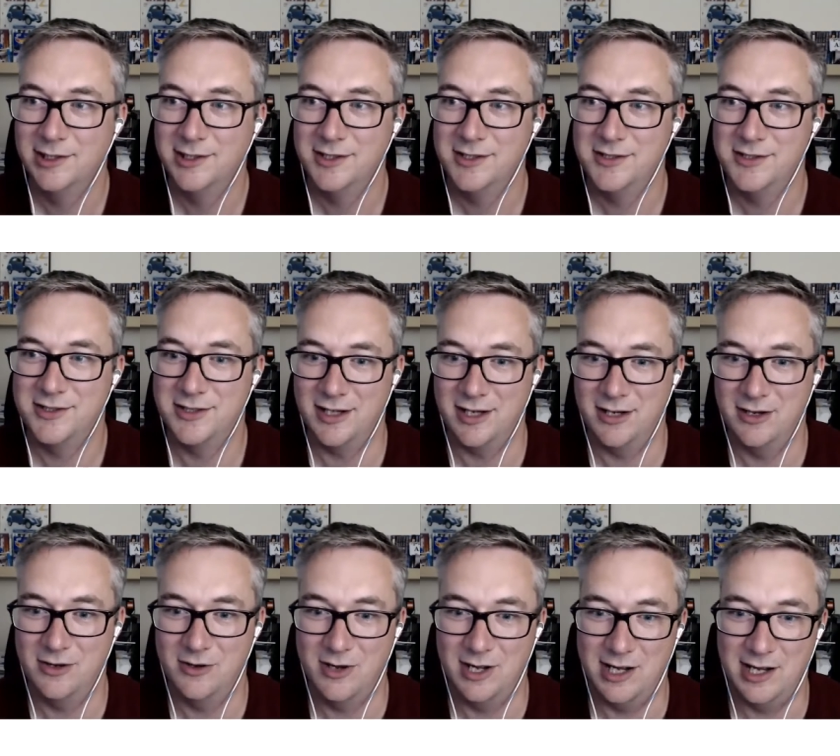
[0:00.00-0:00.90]

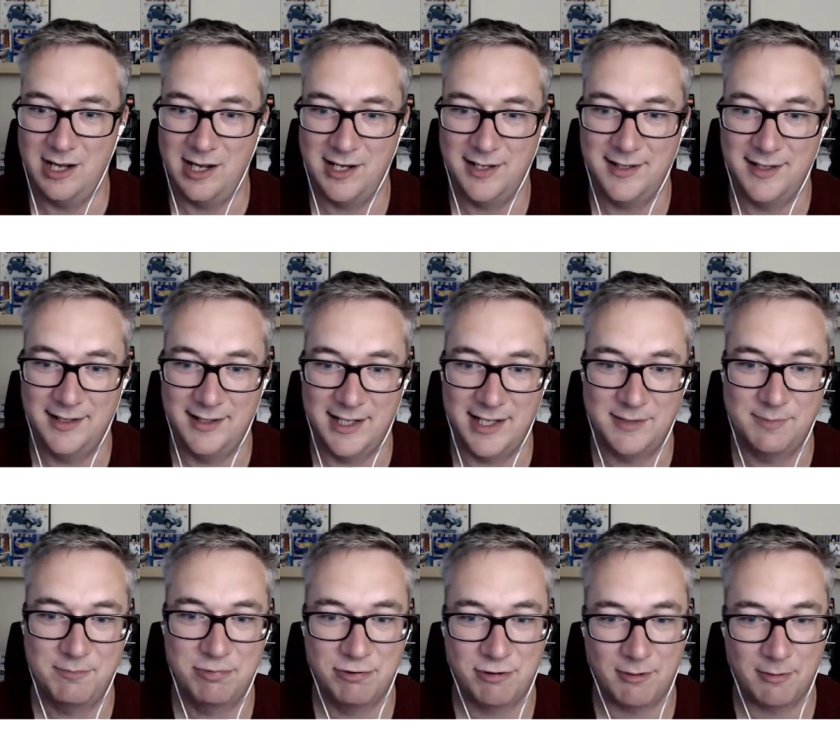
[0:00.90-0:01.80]
So I think that's
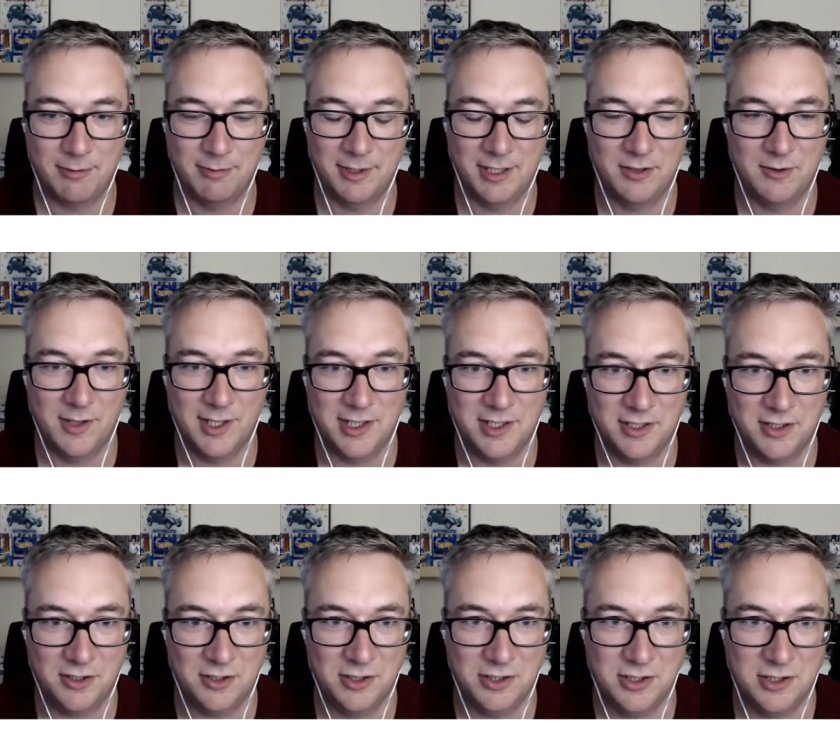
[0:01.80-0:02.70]
probably quite a
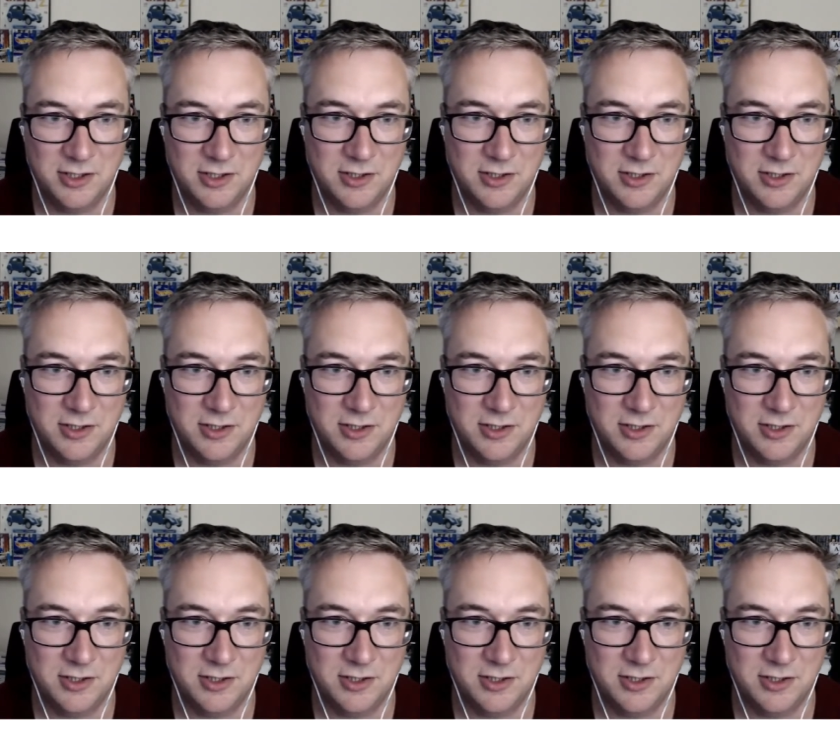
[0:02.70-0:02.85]
good